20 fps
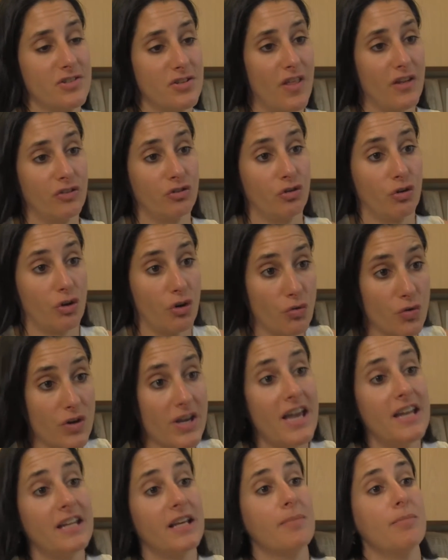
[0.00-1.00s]
so that you're
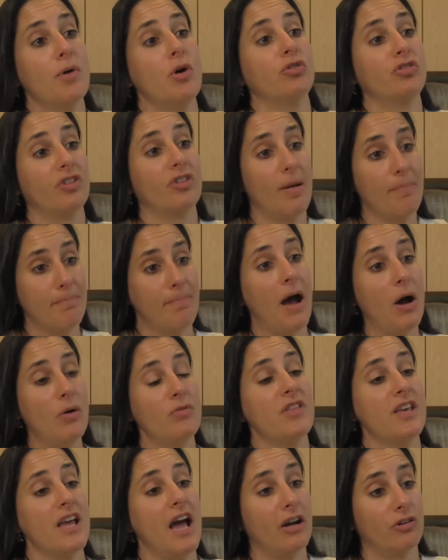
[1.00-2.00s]
creating emotion
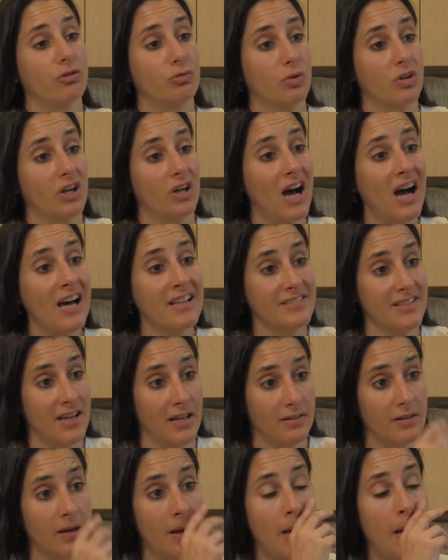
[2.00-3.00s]
about the actual
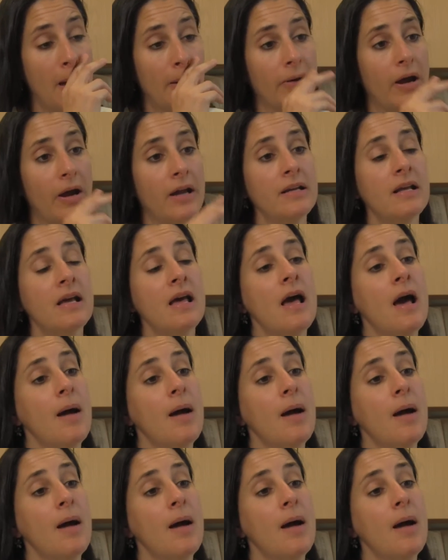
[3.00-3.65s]
content, right?